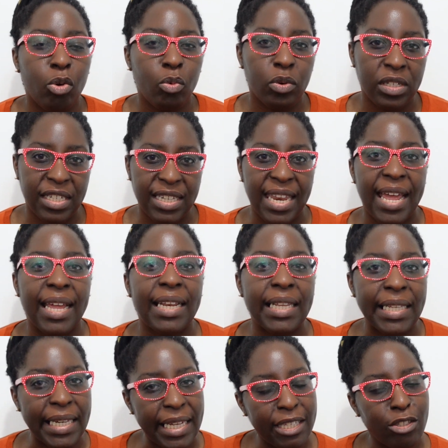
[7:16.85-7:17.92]
which
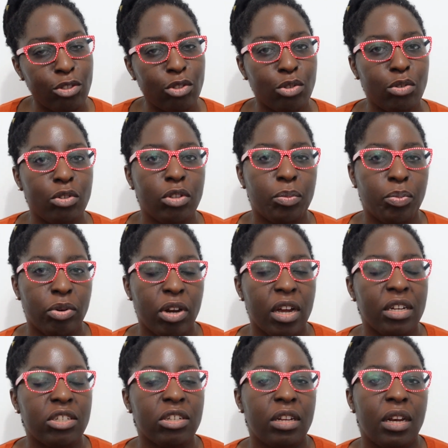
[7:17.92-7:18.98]
then leads to the
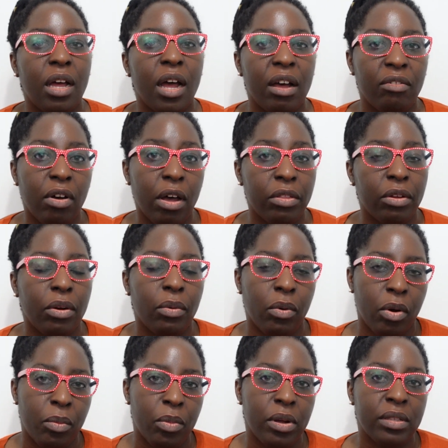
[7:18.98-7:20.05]
production of other
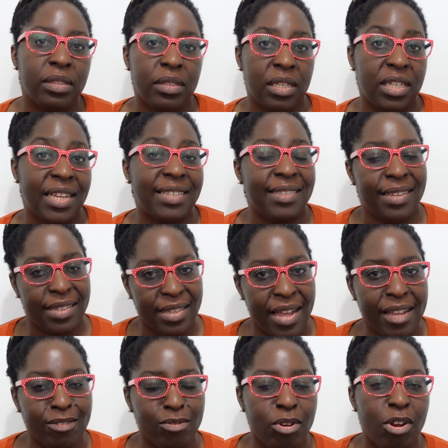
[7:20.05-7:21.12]
hormones such as
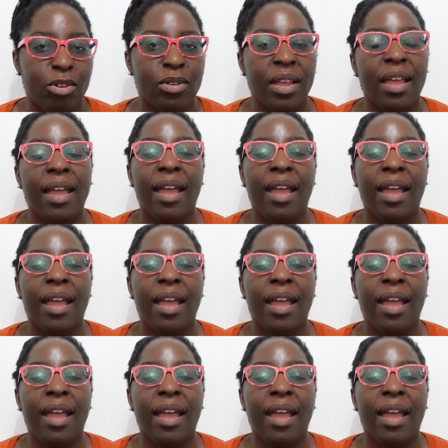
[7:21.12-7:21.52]
testosterone.